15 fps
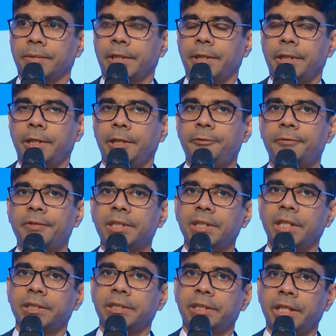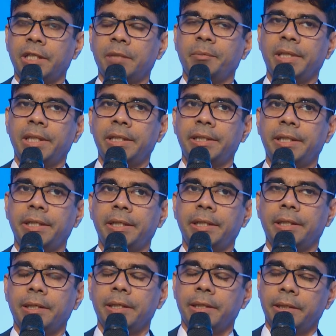If the sustainability
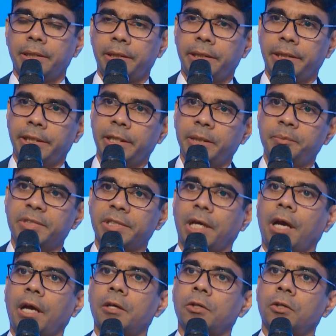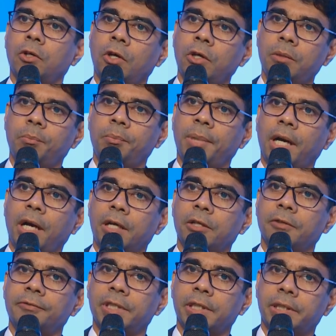teams are not part
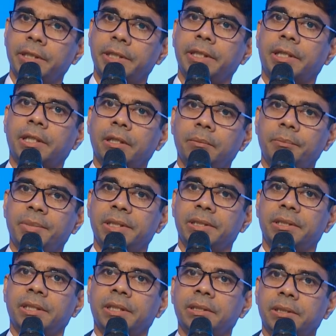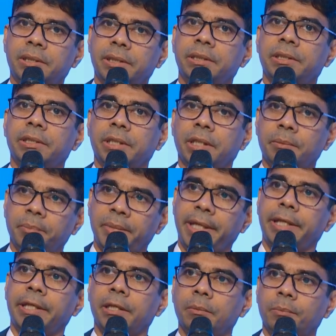of the critical business
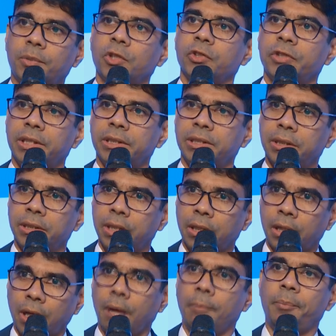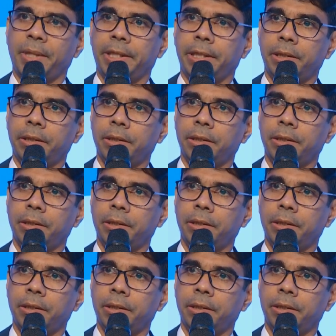decision-making process in the company,